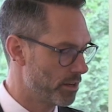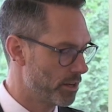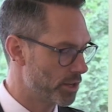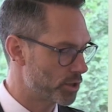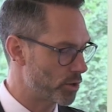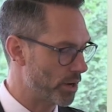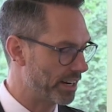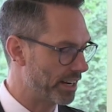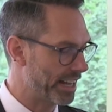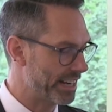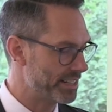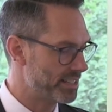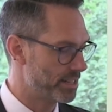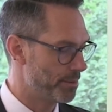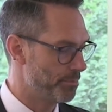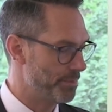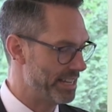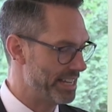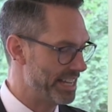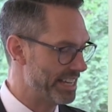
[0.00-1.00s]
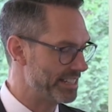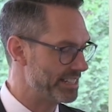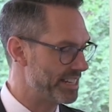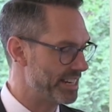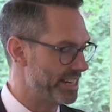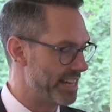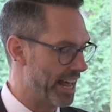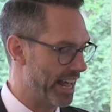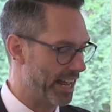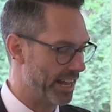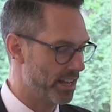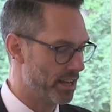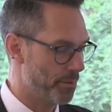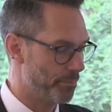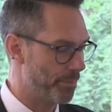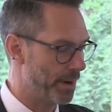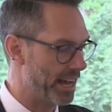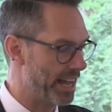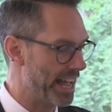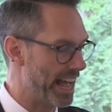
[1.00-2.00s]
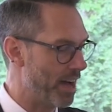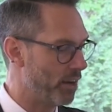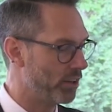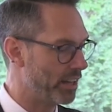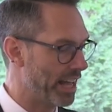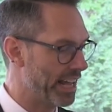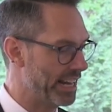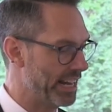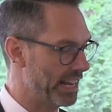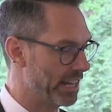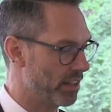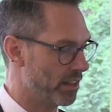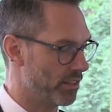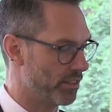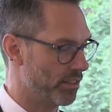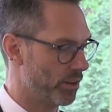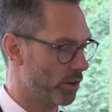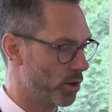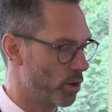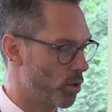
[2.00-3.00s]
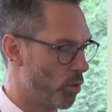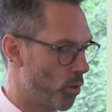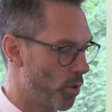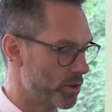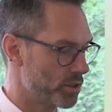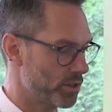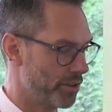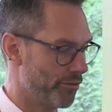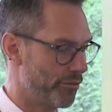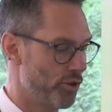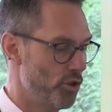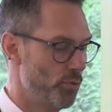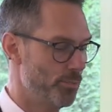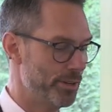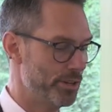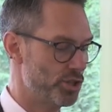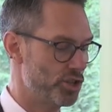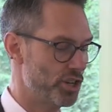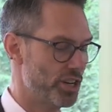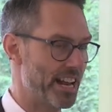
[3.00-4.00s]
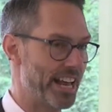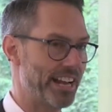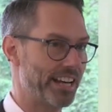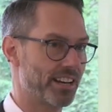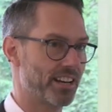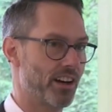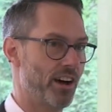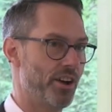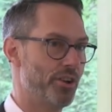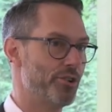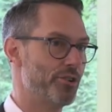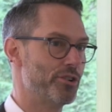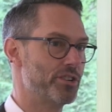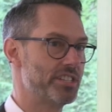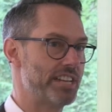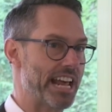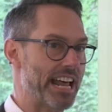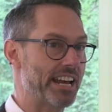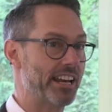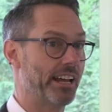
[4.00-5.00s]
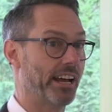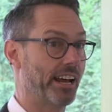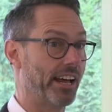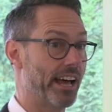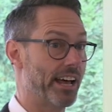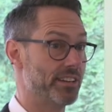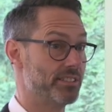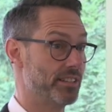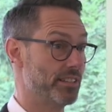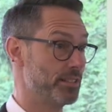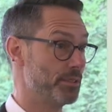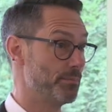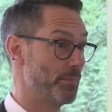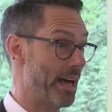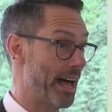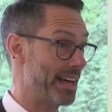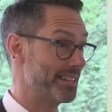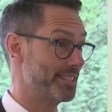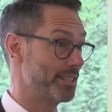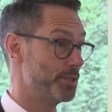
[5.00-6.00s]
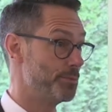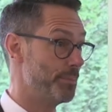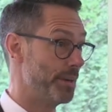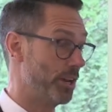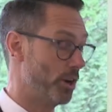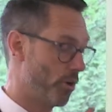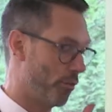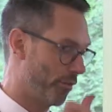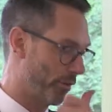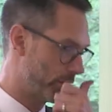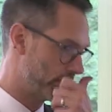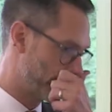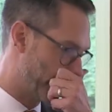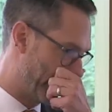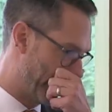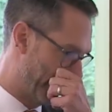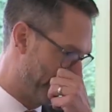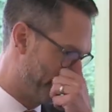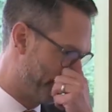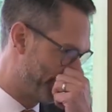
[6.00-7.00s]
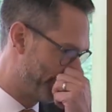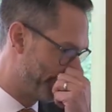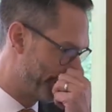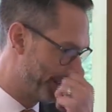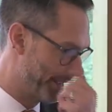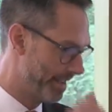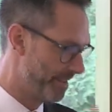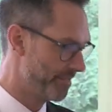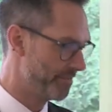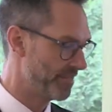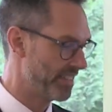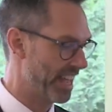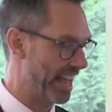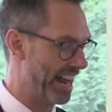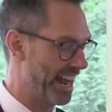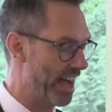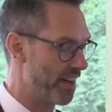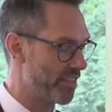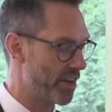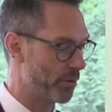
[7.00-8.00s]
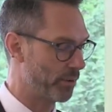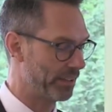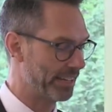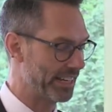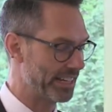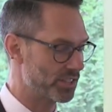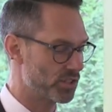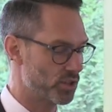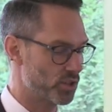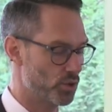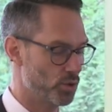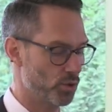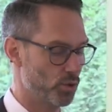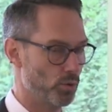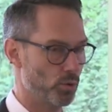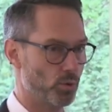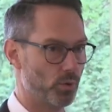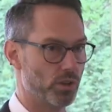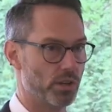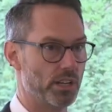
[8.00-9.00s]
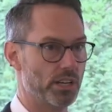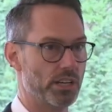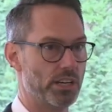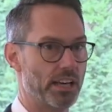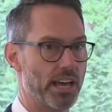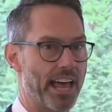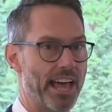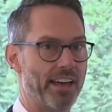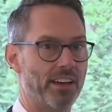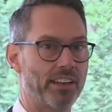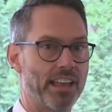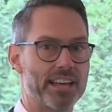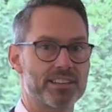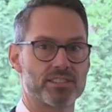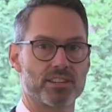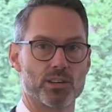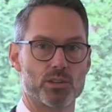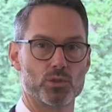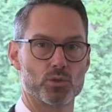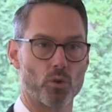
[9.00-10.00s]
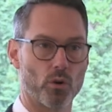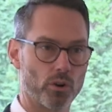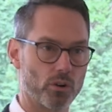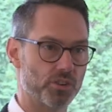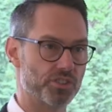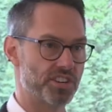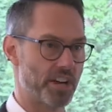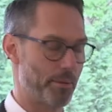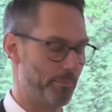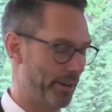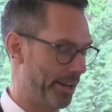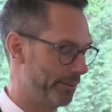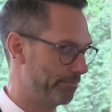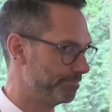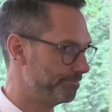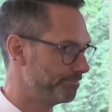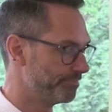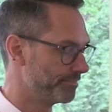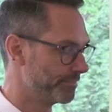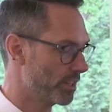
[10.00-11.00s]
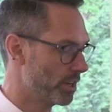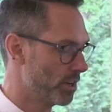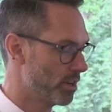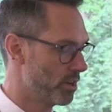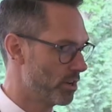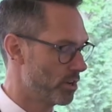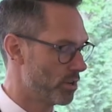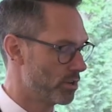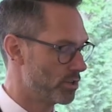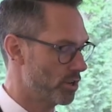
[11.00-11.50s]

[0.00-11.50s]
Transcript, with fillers: So I'd like to begin today by outlining the course of human genetic understanding as it's, as it's been over time, and how that relates to the ALS historical timeline.